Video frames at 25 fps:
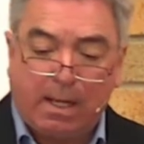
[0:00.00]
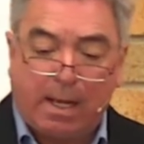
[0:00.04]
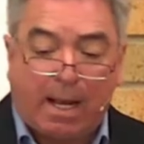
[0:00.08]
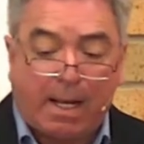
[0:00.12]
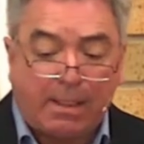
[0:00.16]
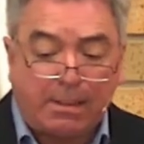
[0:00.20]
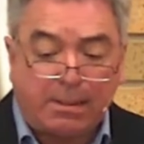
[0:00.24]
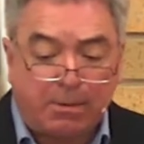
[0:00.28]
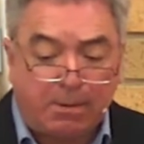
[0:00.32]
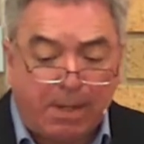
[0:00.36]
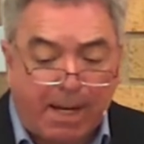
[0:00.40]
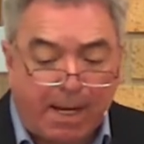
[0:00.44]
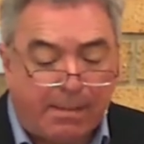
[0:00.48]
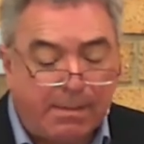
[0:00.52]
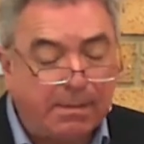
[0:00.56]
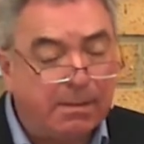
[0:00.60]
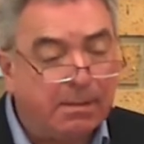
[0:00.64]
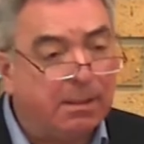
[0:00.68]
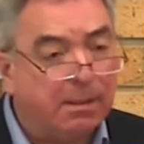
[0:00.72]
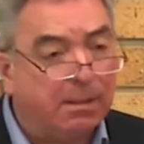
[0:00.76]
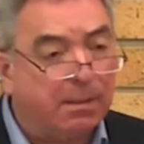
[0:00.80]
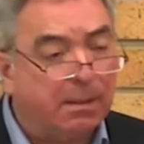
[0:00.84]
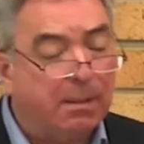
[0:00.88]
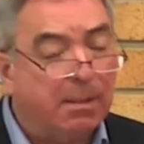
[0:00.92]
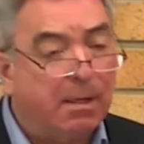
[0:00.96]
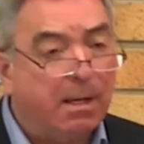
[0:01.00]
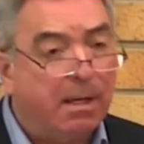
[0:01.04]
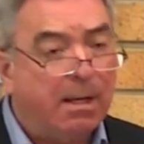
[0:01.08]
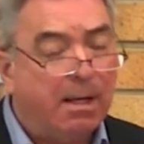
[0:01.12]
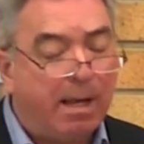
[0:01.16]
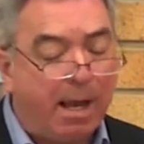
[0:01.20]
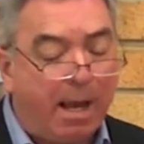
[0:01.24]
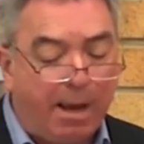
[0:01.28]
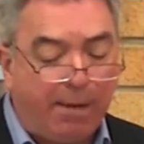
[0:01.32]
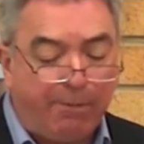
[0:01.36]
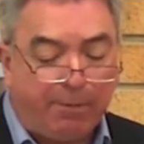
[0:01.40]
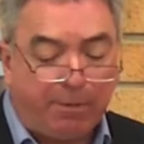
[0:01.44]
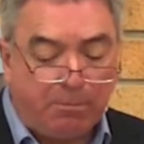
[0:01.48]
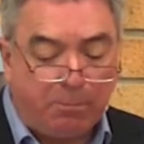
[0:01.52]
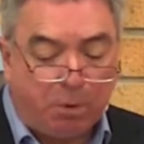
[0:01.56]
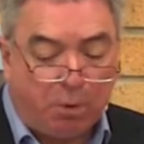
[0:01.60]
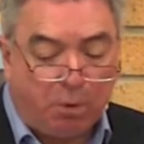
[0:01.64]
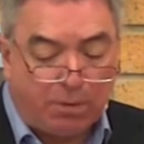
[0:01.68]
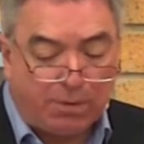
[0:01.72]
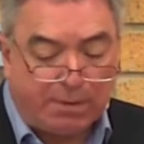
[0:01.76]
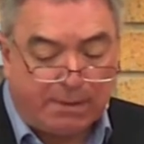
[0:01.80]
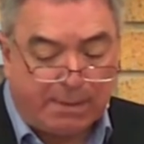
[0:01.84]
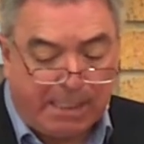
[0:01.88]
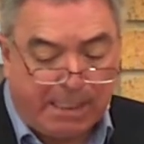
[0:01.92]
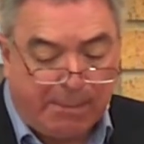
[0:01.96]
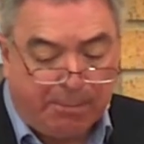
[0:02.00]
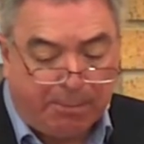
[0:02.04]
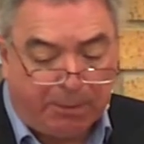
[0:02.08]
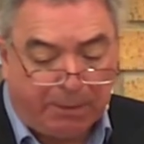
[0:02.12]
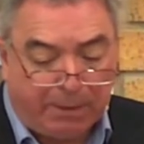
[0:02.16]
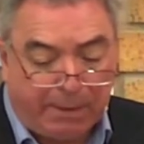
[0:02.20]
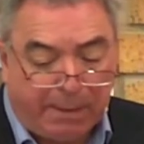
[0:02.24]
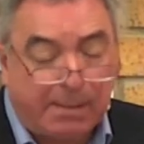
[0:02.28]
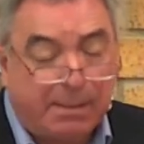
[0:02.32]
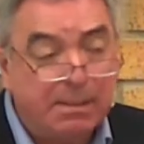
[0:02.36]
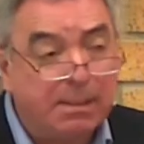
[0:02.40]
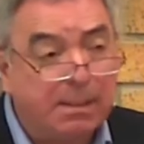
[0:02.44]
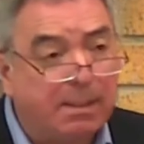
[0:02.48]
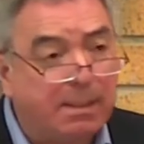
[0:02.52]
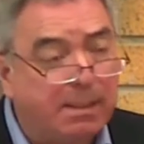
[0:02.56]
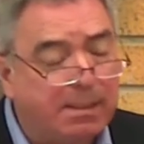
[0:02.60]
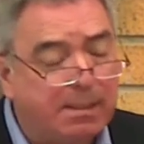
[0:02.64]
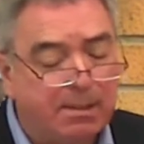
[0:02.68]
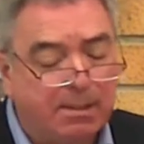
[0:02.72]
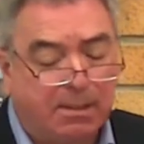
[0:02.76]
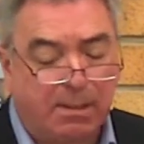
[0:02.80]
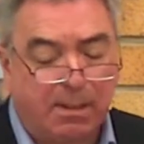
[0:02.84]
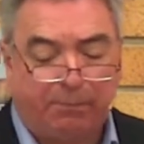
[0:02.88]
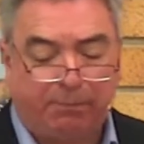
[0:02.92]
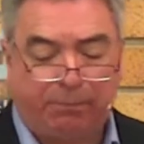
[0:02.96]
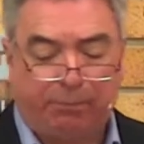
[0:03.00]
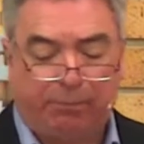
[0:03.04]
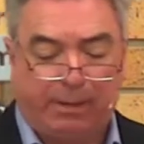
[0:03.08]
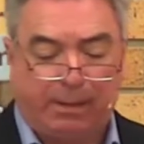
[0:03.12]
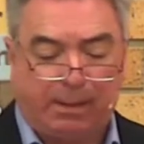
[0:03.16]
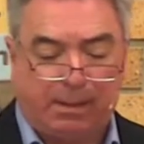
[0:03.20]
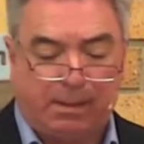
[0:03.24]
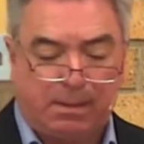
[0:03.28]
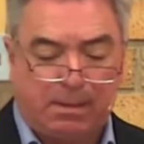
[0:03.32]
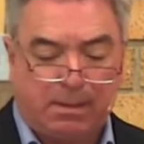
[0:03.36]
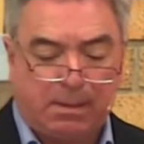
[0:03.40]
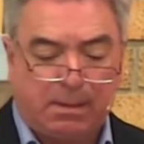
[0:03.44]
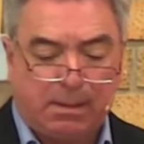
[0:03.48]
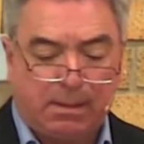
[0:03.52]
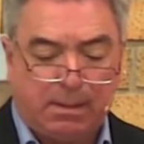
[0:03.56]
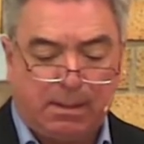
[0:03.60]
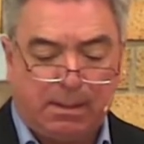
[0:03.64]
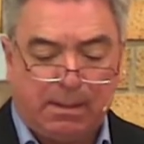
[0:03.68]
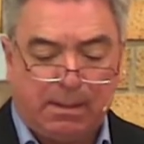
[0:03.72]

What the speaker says: and to enter ever more deeply into his sufferings,